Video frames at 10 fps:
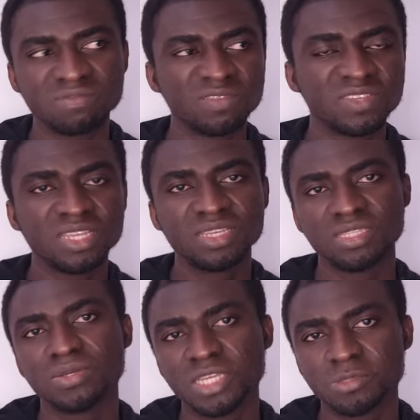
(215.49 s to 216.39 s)
I've given a
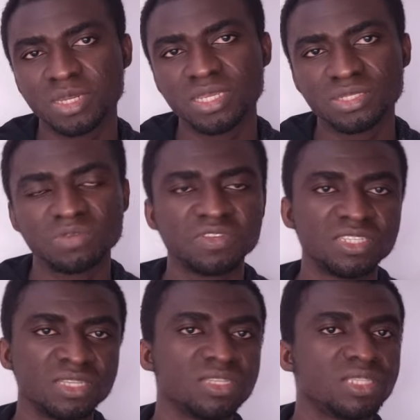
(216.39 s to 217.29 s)
detailed explanation of the
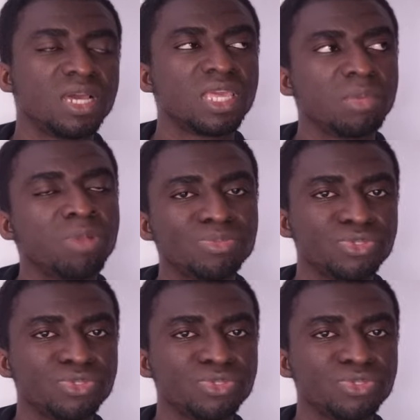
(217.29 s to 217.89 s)
changes that came up,